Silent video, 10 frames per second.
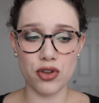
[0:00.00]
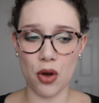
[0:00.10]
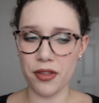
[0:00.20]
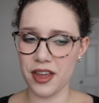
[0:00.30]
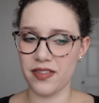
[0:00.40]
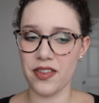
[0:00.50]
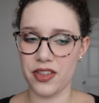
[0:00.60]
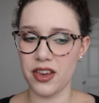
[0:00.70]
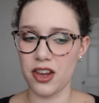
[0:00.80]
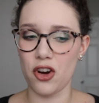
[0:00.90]
don't think that
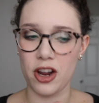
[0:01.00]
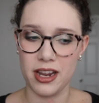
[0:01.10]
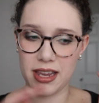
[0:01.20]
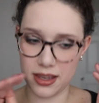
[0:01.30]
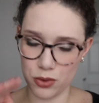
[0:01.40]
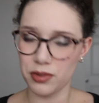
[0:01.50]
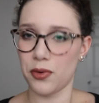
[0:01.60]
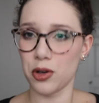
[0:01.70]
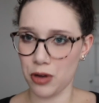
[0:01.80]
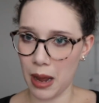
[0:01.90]
you're going to use
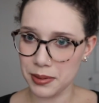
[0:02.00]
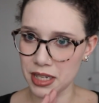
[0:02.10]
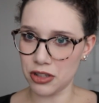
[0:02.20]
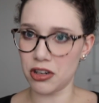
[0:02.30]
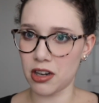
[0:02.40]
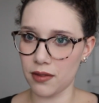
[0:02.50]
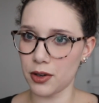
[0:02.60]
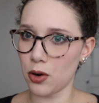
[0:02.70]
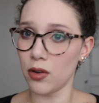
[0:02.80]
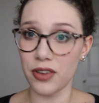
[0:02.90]
4 drops and it's going to cover
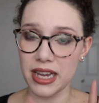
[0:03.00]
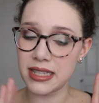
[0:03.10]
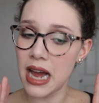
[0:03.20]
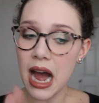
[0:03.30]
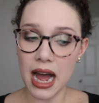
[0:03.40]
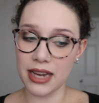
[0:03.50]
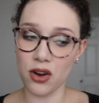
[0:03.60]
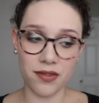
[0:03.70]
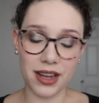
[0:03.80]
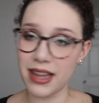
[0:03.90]
your whole face. I
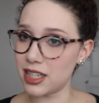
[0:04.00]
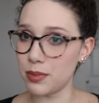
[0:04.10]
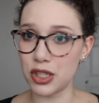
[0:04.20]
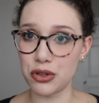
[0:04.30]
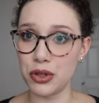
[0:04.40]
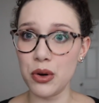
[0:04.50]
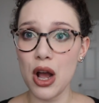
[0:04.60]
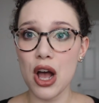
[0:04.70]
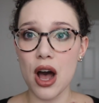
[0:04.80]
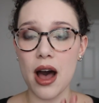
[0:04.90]
don't find that to be true.
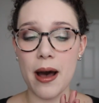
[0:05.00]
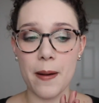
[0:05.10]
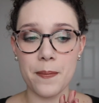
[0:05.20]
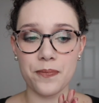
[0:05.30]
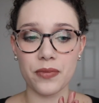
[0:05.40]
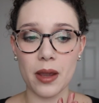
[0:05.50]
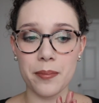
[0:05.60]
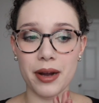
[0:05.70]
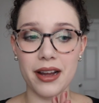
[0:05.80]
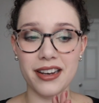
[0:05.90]

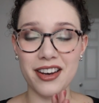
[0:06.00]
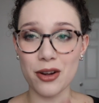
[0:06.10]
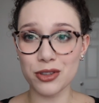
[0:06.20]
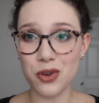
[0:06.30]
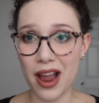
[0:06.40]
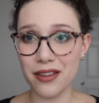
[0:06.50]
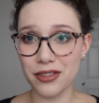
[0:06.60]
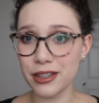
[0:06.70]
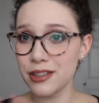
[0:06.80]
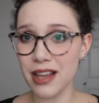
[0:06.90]
But you know, try it
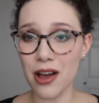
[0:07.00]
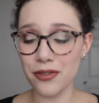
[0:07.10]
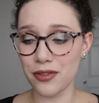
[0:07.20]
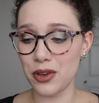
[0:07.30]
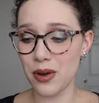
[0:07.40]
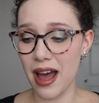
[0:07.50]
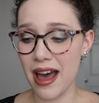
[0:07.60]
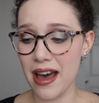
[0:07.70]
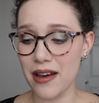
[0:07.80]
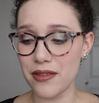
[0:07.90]
for yourself. If you
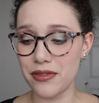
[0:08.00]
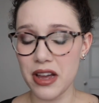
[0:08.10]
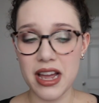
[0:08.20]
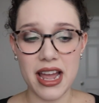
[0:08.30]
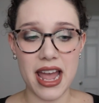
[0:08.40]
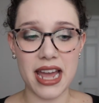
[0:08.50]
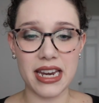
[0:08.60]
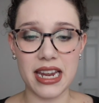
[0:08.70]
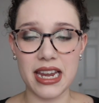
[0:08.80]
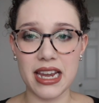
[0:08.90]
have
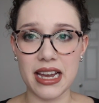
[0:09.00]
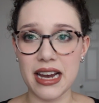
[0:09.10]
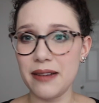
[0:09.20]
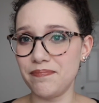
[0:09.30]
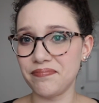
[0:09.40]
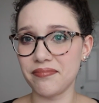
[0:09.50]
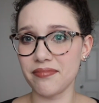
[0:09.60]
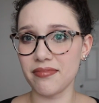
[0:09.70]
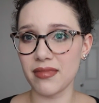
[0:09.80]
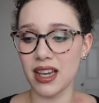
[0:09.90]
any
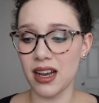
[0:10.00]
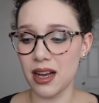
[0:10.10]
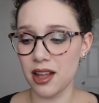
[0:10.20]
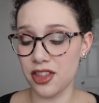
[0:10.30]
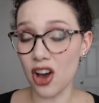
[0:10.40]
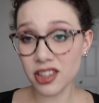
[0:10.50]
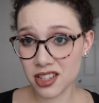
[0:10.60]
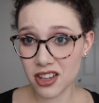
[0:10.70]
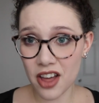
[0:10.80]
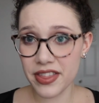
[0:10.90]

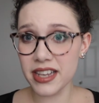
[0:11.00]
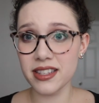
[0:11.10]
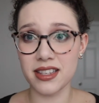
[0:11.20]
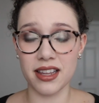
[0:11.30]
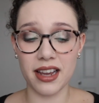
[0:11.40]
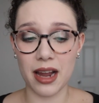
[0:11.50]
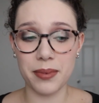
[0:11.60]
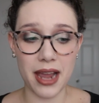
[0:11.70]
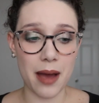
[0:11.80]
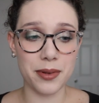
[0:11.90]
thoughts on this, I'd
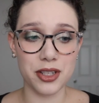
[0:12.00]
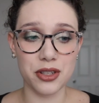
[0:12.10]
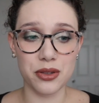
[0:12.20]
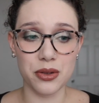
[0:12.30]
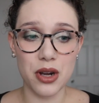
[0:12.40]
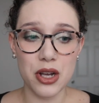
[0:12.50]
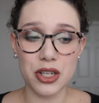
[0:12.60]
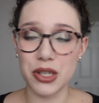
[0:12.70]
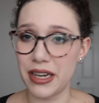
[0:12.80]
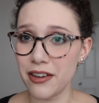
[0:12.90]
be happy to
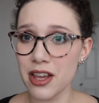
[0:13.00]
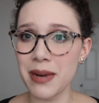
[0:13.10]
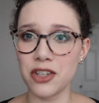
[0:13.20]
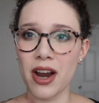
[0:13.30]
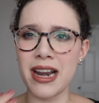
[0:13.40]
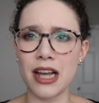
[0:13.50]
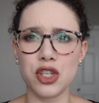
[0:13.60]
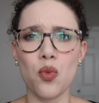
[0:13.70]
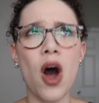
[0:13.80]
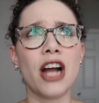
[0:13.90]
hear them. I tried not
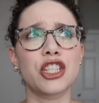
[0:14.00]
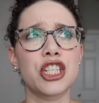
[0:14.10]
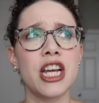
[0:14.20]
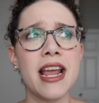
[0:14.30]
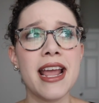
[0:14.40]
to watch